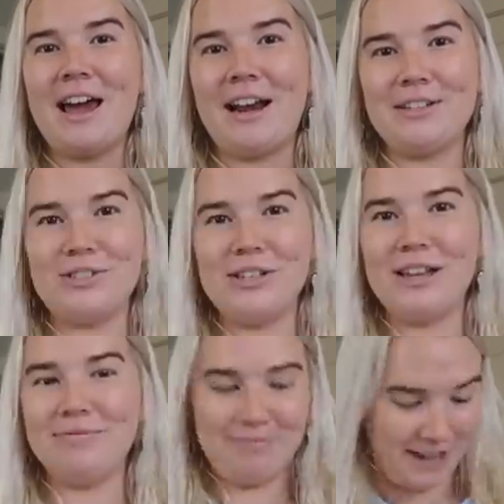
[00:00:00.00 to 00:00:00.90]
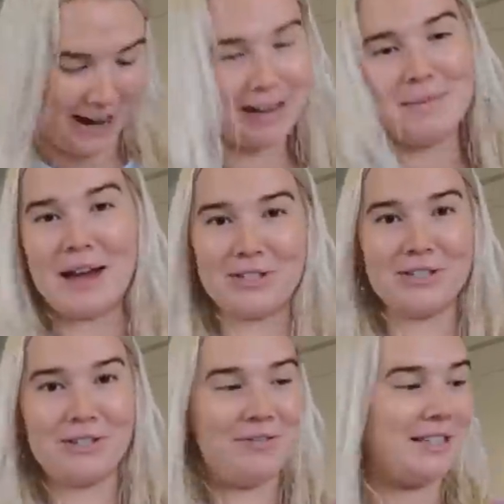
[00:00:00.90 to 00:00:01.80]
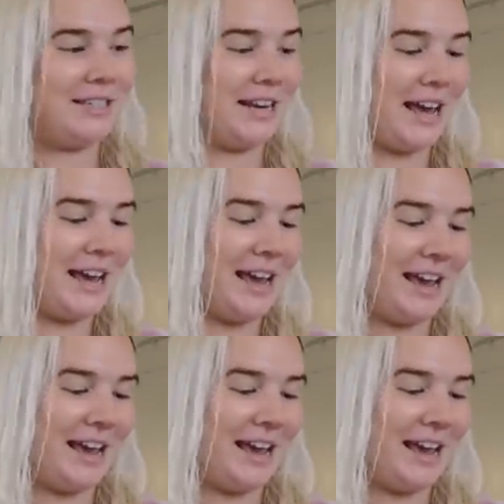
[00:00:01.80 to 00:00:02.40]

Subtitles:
And it kind of matches the fit today